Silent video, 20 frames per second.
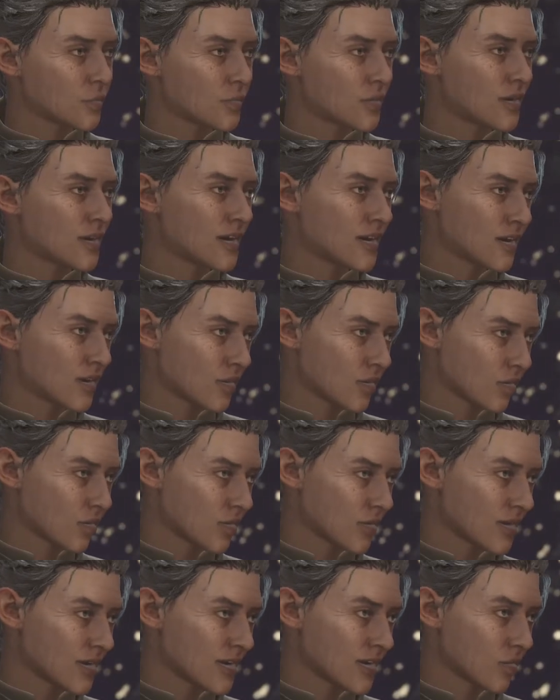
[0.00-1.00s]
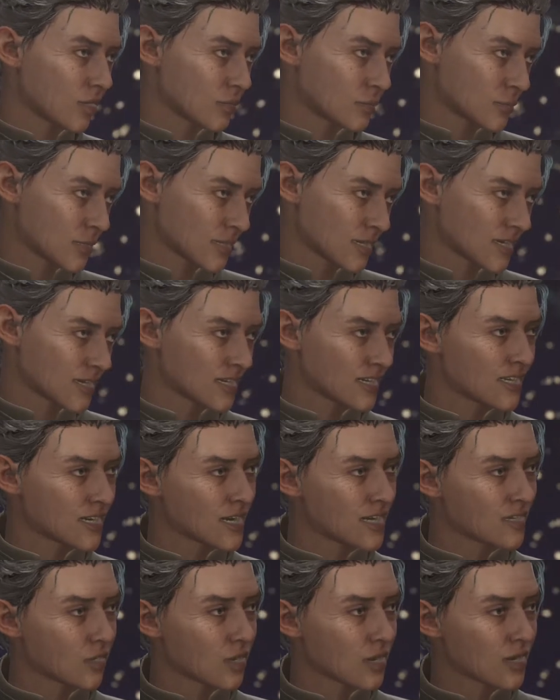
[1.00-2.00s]
in the game to work
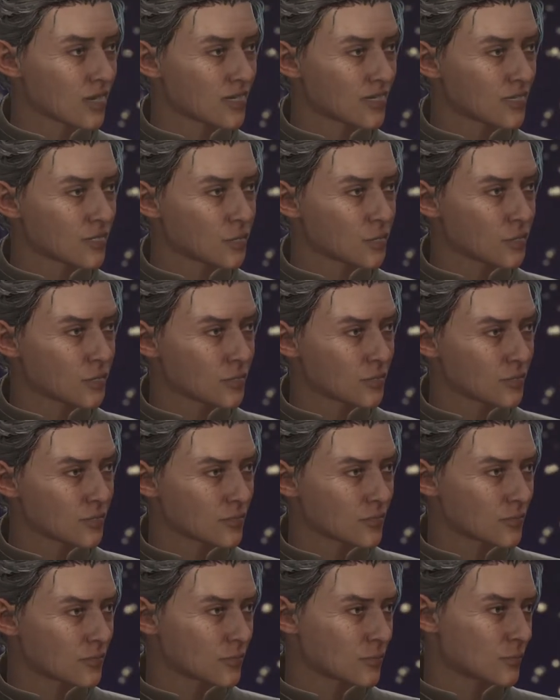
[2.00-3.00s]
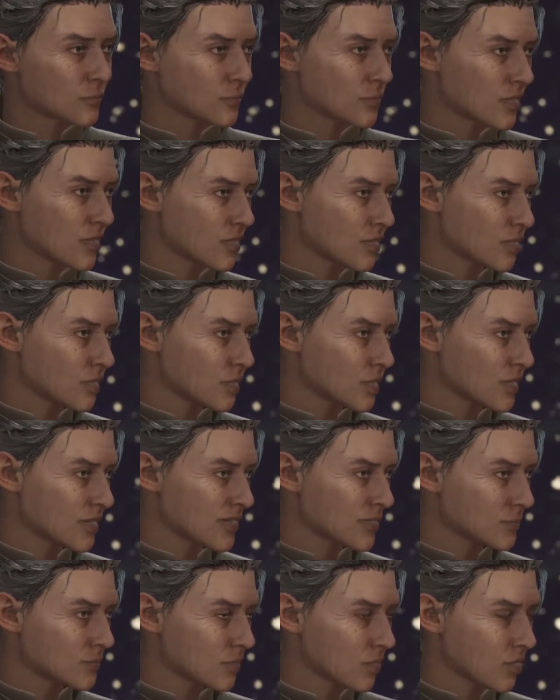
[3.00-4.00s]
together, but you don't
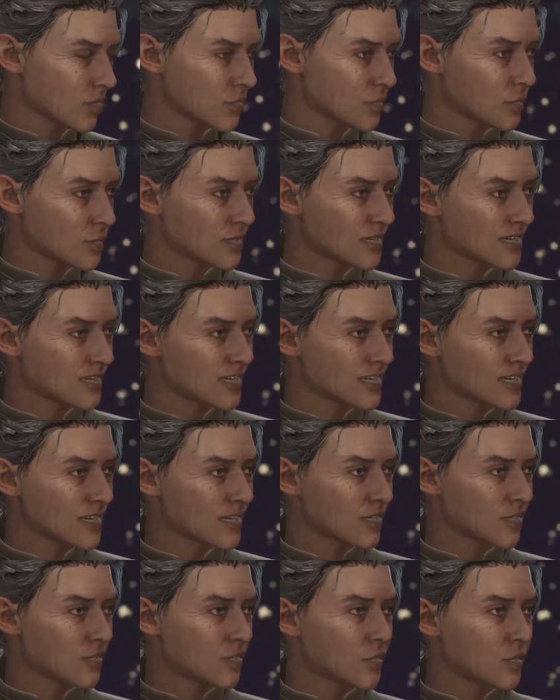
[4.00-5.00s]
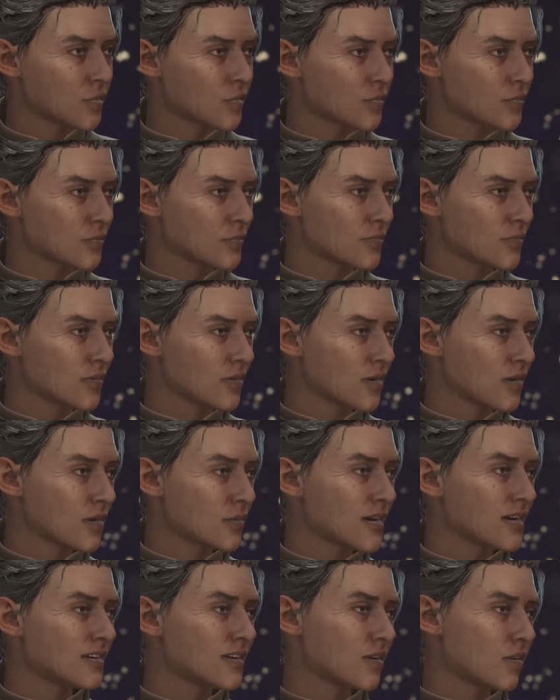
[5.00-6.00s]
have much of a persuade skill. Let's say
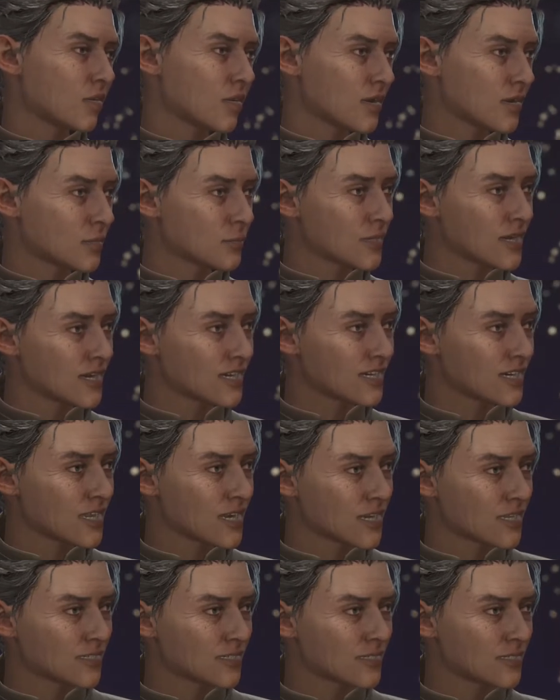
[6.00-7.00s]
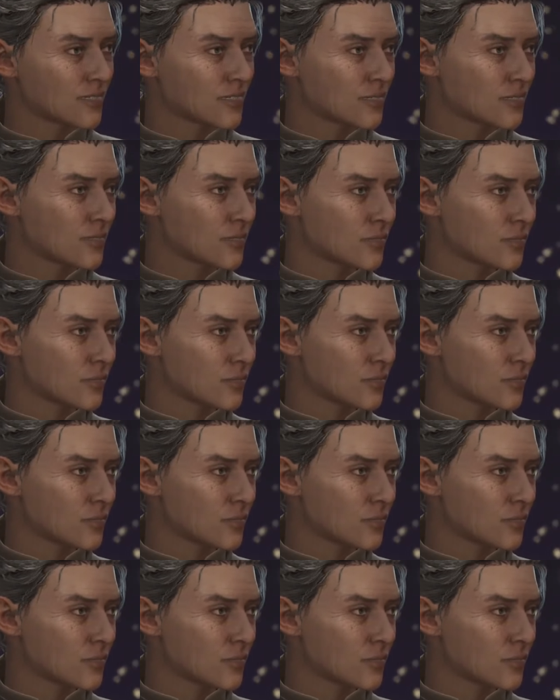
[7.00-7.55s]
you really didn't focus on persuade